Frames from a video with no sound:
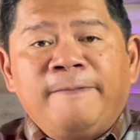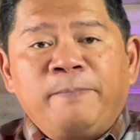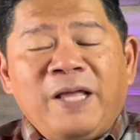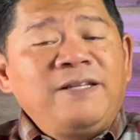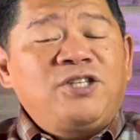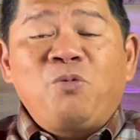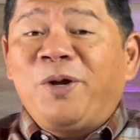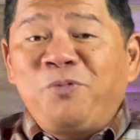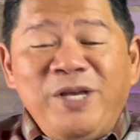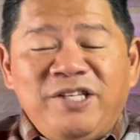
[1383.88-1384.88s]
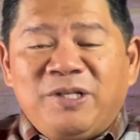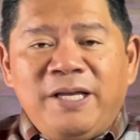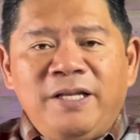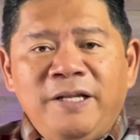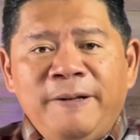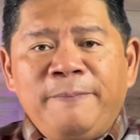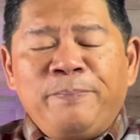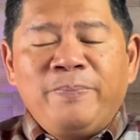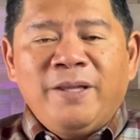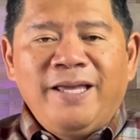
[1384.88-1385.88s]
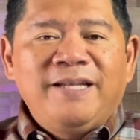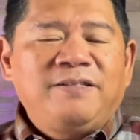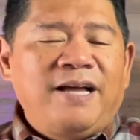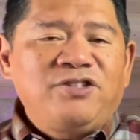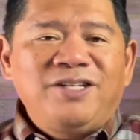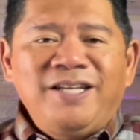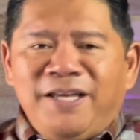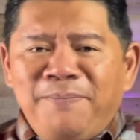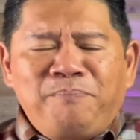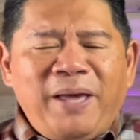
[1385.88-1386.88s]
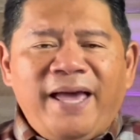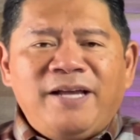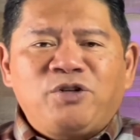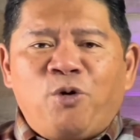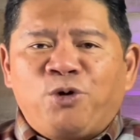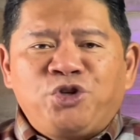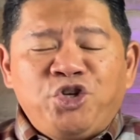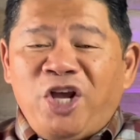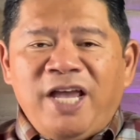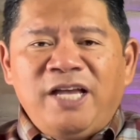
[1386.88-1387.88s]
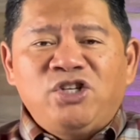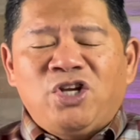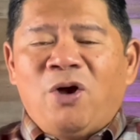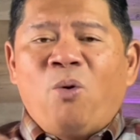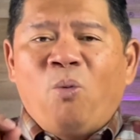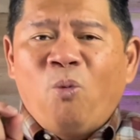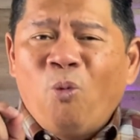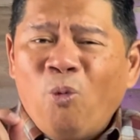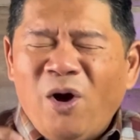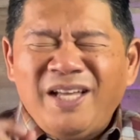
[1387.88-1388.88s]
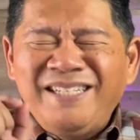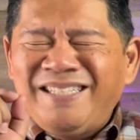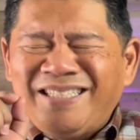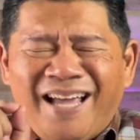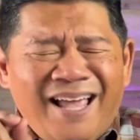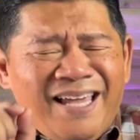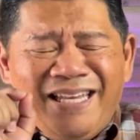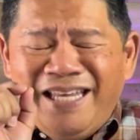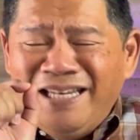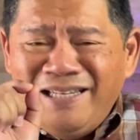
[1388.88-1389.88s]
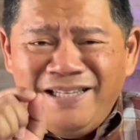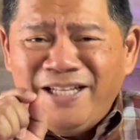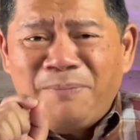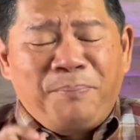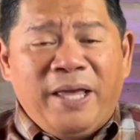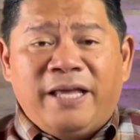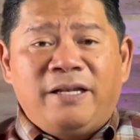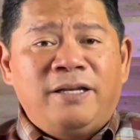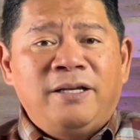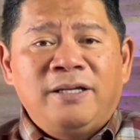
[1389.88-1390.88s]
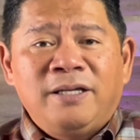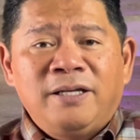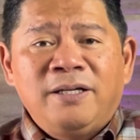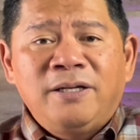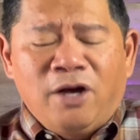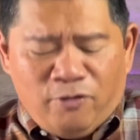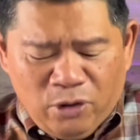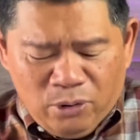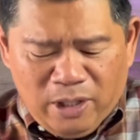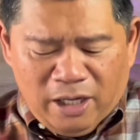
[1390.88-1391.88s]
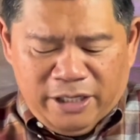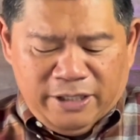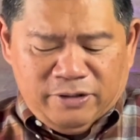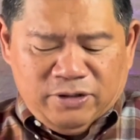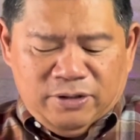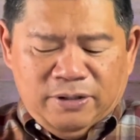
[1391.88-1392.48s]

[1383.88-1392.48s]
And listen, when we sin, it doesn't impact or change one tiny little bit of who God is.